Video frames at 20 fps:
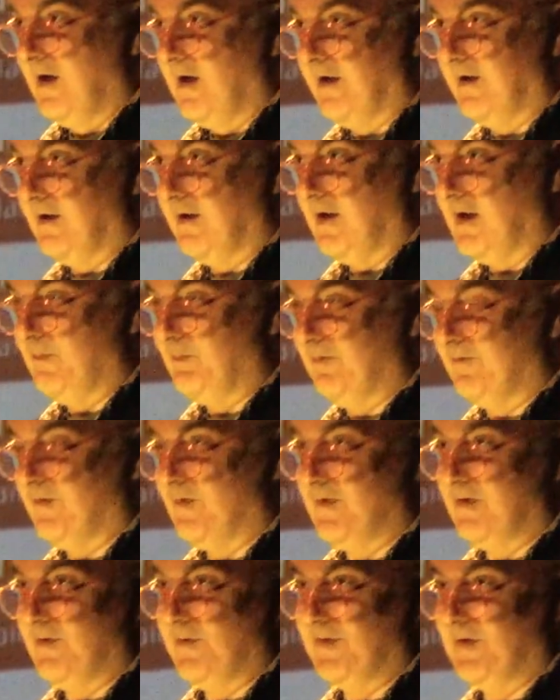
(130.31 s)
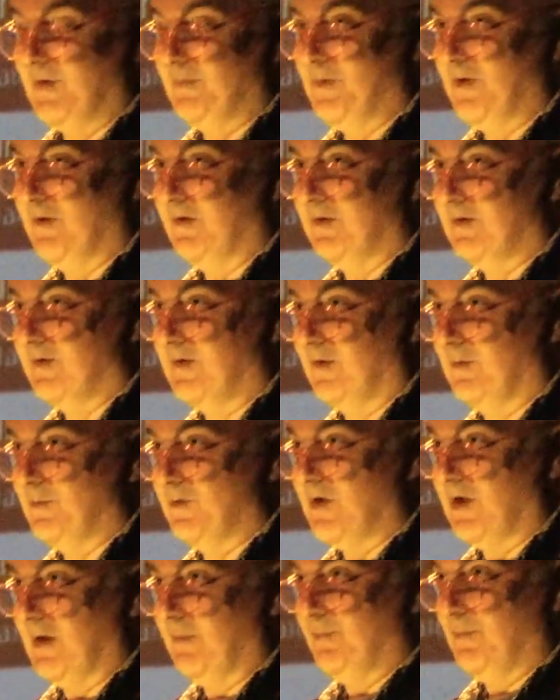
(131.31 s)
I prefer to use the American term
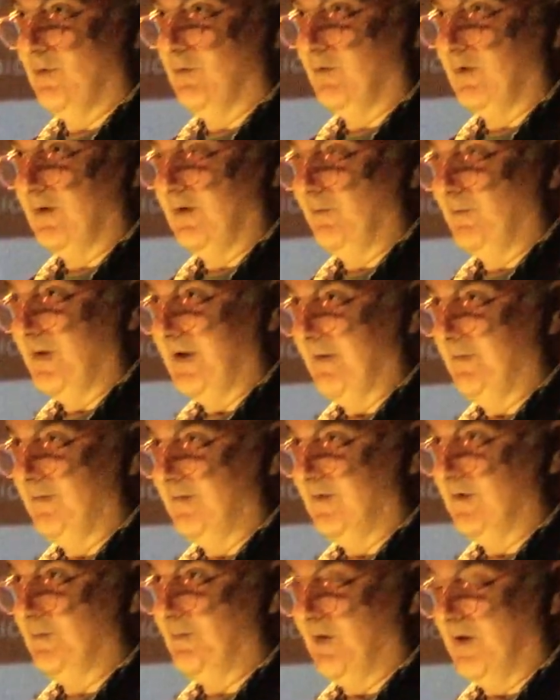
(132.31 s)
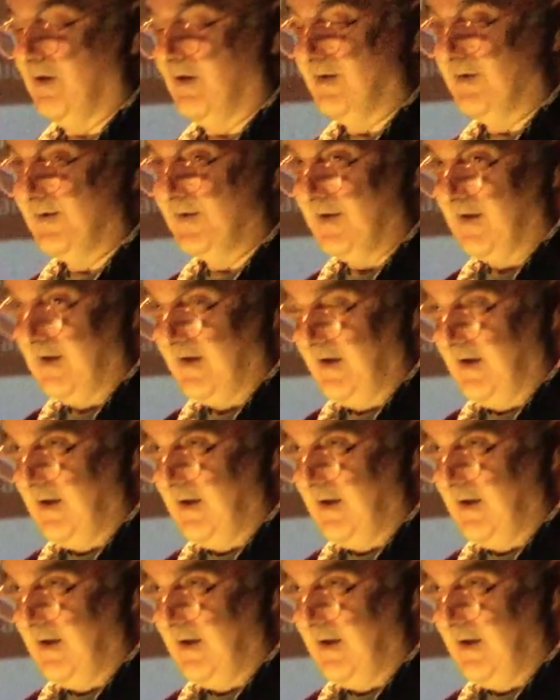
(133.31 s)
chapbook rather than pamphlet, because